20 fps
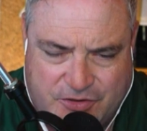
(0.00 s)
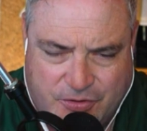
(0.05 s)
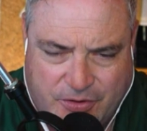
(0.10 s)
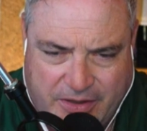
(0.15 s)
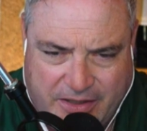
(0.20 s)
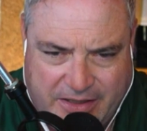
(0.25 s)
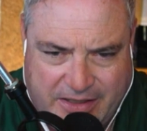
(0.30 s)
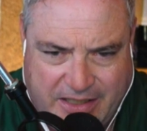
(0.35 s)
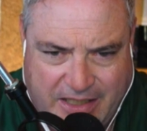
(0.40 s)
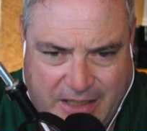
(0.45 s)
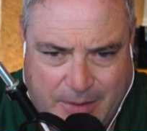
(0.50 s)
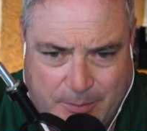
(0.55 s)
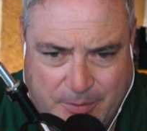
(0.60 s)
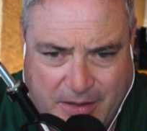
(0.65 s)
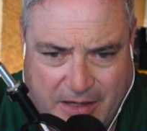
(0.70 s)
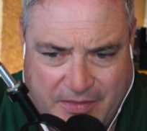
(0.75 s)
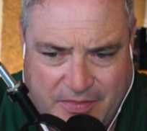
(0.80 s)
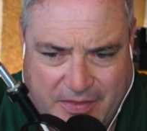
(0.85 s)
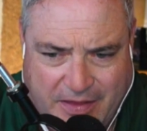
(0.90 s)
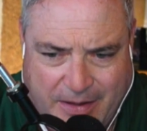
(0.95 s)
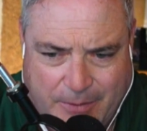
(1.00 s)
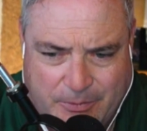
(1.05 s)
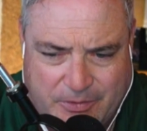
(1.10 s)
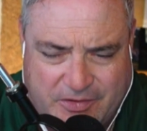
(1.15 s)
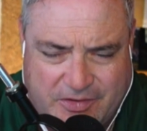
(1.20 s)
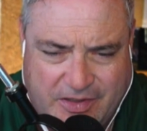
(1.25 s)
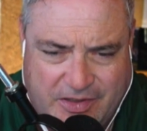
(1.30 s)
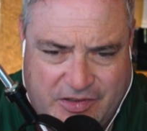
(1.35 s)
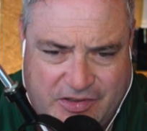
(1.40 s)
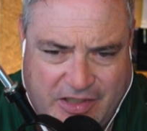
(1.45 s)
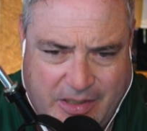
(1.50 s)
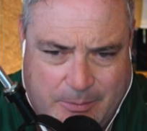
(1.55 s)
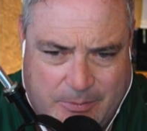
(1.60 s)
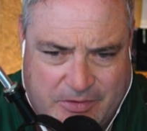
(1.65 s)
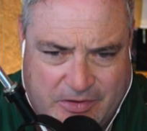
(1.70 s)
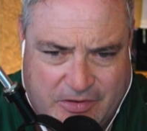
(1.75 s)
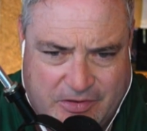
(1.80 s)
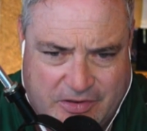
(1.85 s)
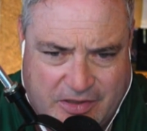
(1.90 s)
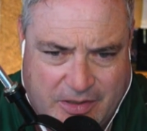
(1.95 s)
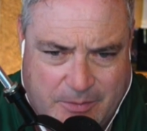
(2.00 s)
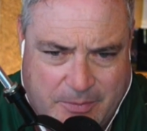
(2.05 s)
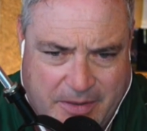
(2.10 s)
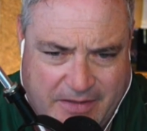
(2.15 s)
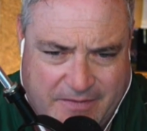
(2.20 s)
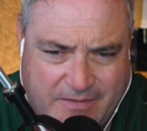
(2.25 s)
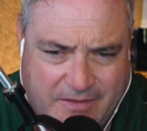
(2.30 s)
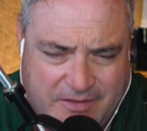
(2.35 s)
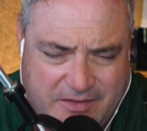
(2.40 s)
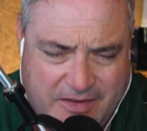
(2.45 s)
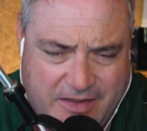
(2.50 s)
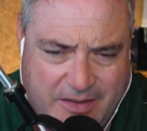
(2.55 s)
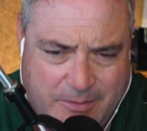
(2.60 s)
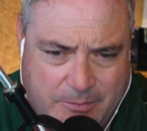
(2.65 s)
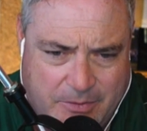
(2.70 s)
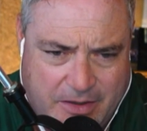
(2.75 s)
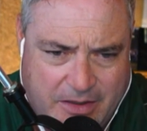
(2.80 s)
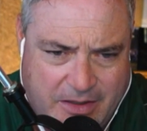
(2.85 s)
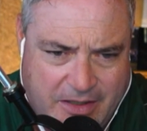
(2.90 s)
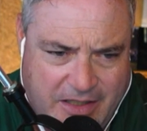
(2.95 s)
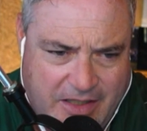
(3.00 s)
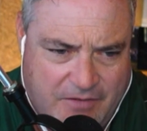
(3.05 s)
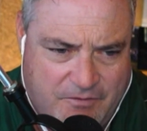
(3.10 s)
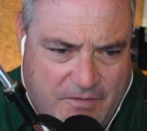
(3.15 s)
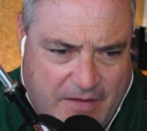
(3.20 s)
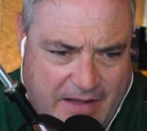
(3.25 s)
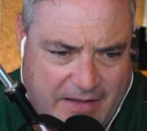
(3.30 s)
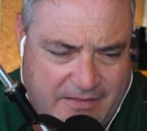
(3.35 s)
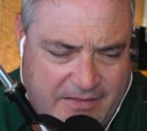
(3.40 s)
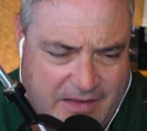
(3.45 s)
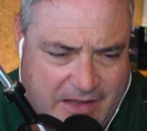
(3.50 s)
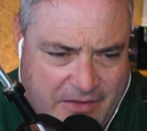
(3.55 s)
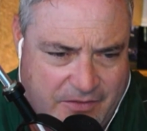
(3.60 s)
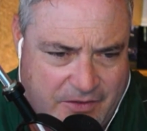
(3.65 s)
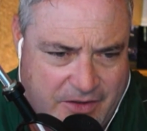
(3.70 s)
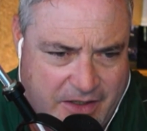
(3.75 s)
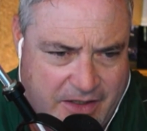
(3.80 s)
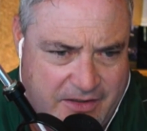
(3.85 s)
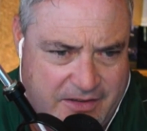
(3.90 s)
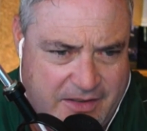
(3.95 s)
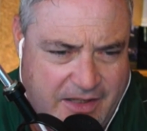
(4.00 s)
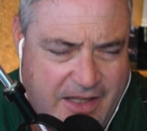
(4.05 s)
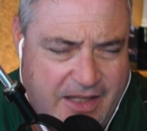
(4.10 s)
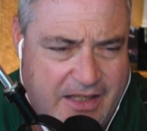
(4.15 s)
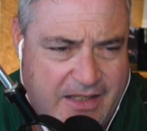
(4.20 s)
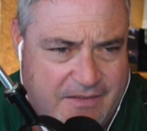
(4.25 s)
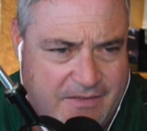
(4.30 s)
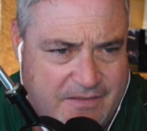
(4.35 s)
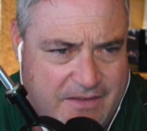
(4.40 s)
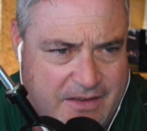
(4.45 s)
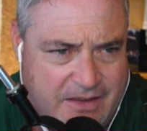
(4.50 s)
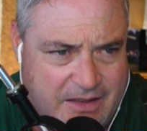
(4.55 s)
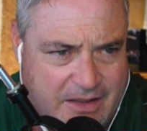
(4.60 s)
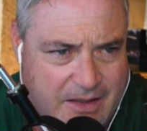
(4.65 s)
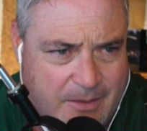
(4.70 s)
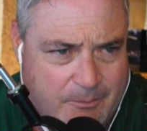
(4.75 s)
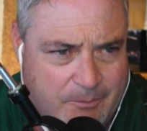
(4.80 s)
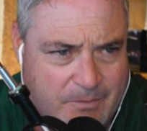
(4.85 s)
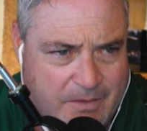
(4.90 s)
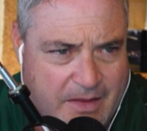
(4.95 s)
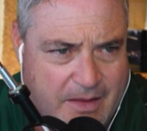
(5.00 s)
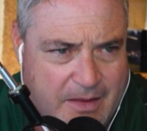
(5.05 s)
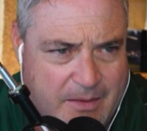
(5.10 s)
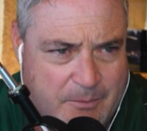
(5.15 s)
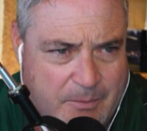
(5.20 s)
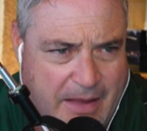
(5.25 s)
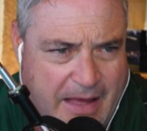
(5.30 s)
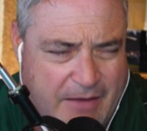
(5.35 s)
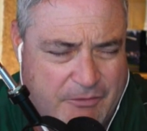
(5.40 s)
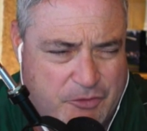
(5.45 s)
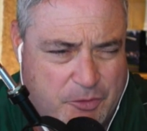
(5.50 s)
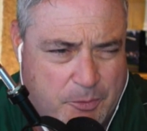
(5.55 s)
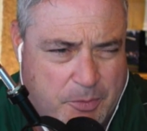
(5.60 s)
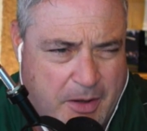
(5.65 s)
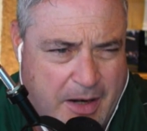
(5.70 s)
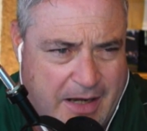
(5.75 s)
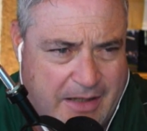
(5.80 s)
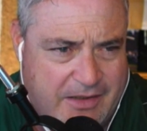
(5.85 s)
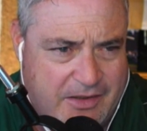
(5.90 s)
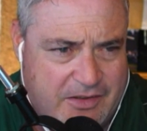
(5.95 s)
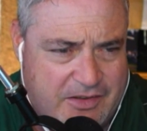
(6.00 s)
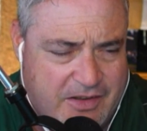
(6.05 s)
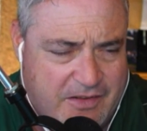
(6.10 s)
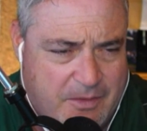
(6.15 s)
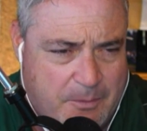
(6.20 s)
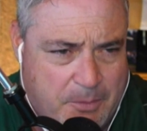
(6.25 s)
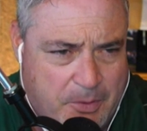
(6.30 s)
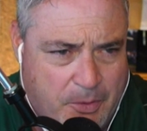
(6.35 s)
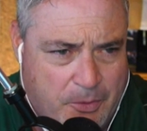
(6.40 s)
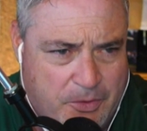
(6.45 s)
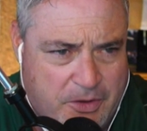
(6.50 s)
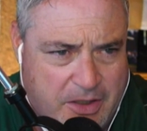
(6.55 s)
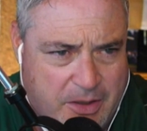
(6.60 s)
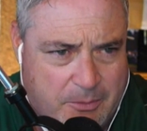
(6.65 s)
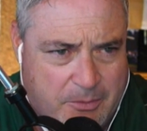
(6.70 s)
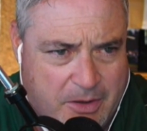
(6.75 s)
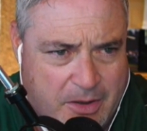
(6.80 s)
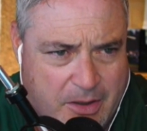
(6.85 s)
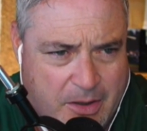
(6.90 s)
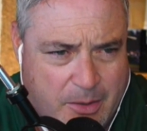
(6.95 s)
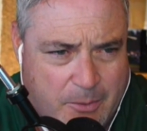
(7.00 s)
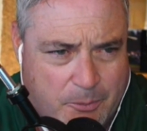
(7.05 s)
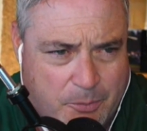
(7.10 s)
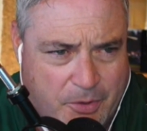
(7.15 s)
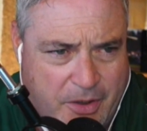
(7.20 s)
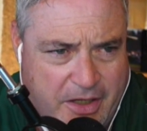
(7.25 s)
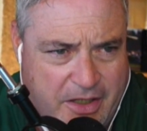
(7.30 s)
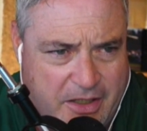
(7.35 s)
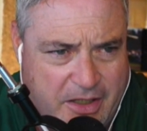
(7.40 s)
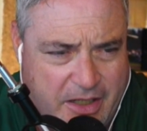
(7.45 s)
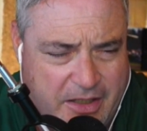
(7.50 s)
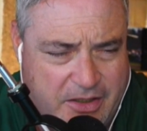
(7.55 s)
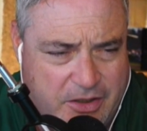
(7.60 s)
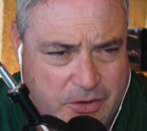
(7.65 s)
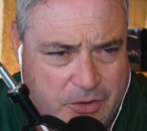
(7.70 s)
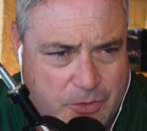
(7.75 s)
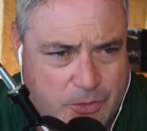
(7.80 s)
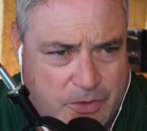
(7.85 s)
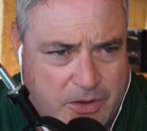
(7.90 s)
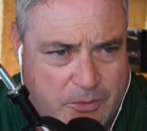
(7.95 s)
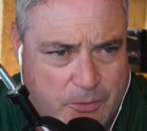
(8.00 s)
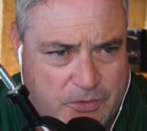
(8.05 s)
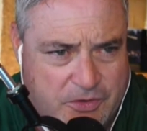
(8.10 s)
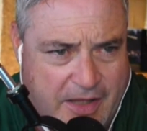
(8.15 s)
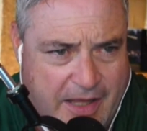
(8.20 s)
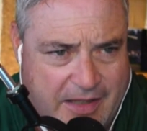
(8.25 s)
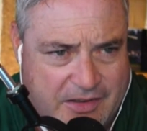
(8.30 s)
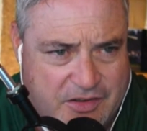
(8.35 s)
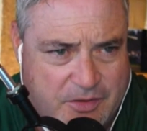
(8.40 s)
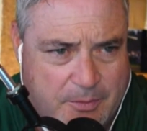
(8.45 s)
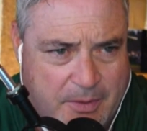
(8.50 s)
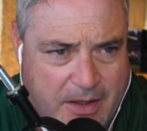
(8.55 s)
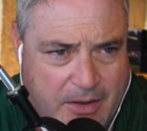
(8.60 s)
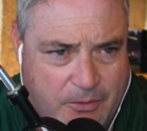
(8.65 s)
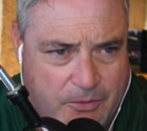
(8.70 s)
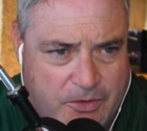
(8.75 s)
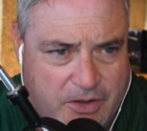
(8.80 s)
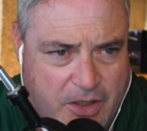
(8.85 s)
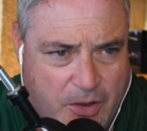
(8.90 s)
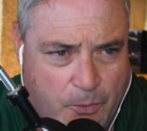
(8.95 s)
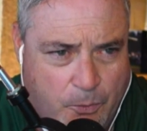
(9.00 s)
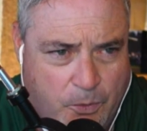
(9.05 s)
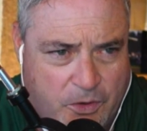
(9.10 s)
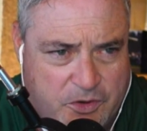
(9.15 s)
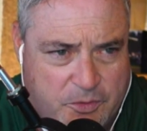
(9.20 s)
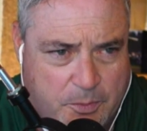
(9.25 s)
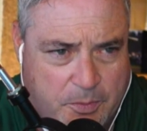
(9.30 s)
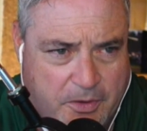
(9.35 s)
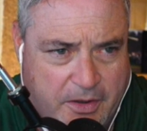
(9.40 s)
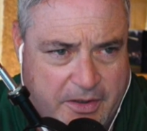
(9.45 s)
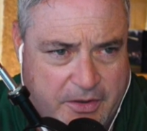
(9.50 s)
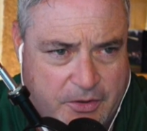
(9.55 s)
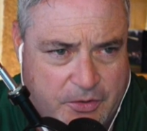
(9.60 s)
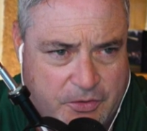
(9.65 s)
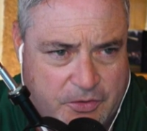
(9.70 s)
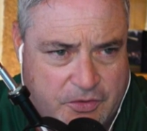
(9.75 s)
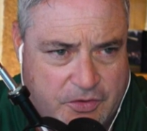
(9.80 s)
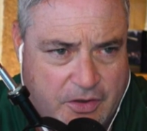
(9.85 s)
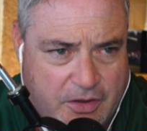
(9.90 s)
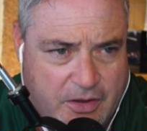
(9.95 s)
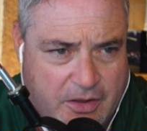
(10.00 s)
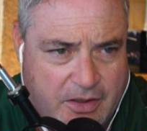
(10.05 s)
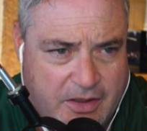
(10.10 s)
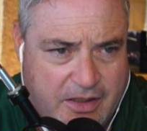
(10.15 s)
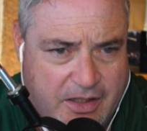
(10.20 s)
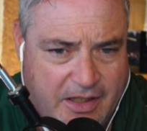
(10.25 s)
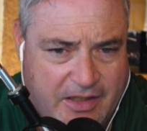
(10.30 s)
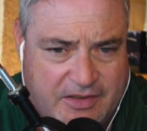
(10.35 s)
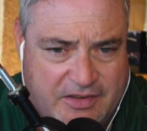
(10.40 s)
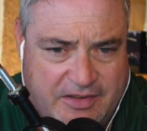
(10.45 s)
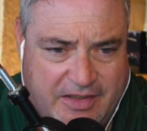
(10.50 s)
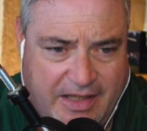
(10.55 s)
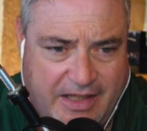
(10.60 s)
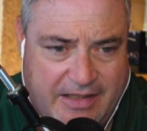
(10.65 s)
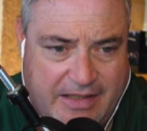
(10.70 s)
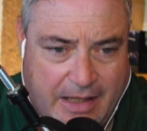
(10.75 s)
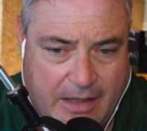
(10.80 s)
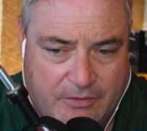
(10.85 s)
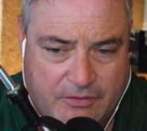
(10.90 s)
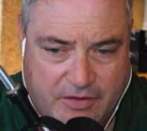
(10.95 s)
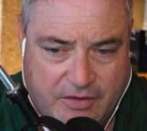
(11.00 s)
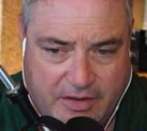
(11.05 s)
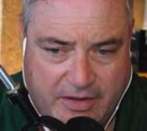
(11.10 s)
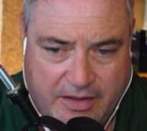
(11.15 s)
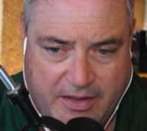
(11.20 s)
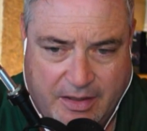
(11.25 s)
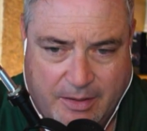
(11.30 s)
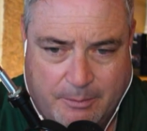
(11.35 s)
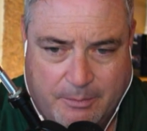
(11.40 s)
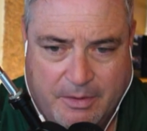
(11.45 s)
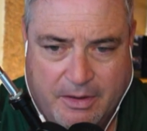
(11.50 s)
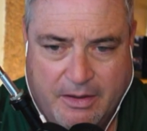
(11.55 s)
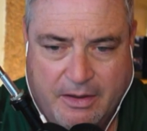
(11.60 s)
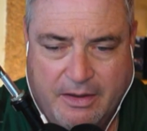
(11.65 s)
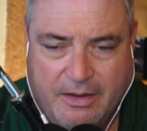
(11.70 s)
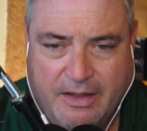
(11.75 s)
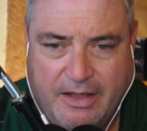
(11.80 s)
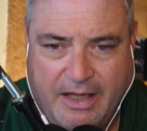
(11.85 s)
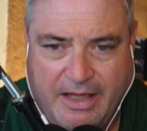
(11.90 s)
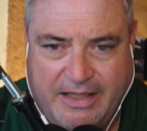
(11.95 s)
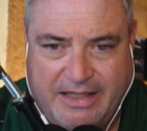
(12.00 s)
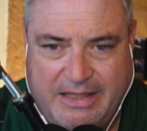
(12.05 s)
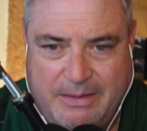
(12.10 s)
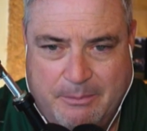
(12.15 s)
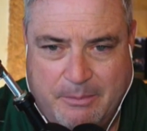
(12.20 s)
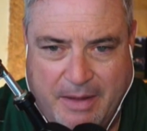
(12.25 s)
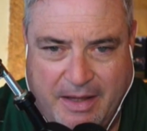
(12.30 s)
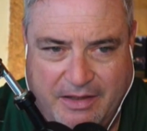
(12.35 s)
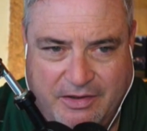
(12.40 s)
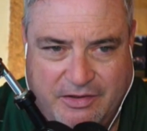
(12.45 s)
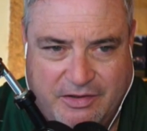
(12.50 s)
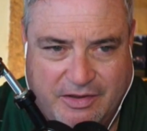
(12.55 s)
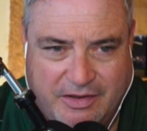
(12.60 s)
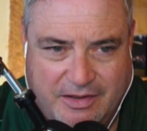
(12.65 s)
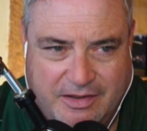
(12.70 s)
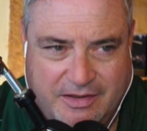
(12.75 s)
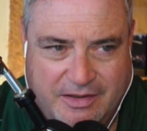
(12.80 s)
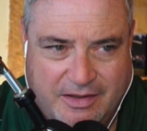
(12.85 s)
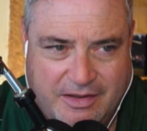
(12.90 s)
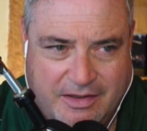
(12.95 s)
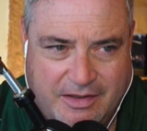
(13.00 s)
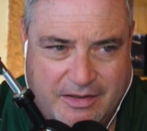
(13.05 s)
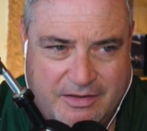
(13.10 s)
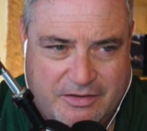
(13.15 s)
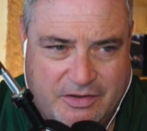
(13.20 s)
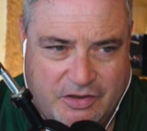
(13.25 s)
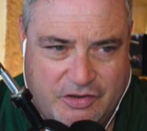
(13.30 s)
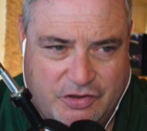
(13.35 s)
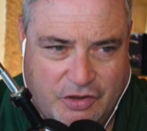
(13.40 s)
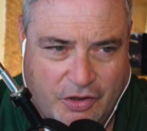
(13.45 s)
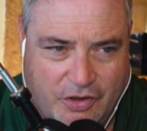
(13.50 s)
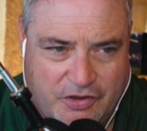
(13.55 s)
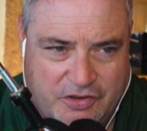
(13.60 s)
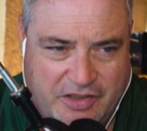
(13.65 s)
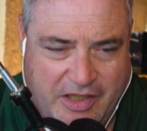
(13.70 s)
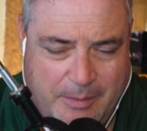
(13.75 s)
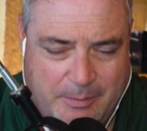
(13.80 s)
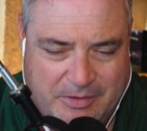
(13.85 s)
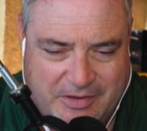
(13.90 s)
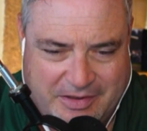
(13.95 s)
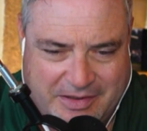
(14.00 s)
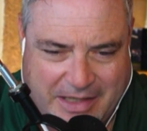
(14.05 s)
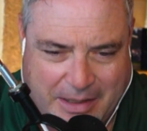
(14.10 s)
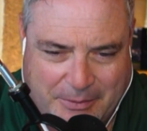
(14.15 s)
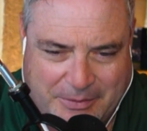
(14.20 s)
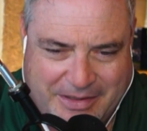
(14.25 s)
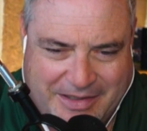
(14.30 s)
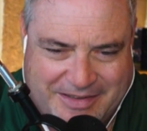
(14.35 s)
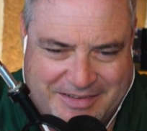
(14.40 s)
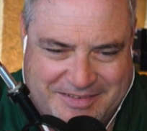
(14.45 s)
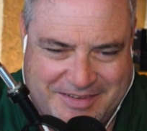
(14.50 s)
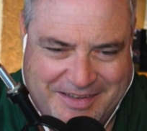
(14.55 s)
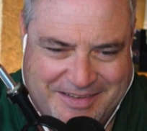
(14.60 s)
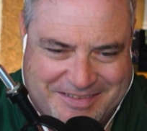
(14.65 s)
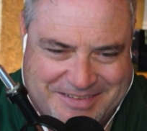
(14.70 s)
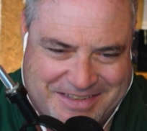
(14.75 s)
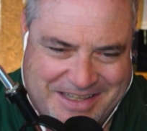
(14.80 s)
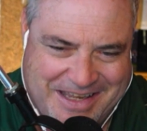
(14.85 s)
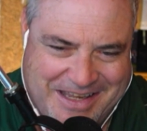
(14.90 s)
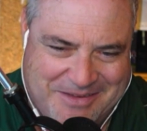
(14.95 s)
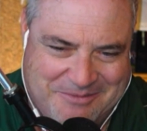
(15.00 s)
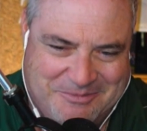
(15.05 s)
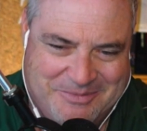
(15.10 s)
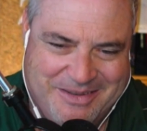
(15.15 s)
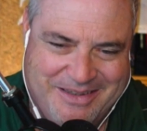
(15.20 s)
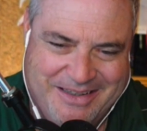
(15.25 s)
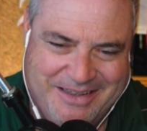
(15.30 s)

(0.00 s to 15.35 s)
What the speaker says: training camp. And I would say Jameson's going to make the team. In fact, the other day in the after practice at the podium, Brandon Ayuk was asked about, you know, which players kind of stand out to him. And he mentioned DeShawn Jameson. Now, he didn't say his name.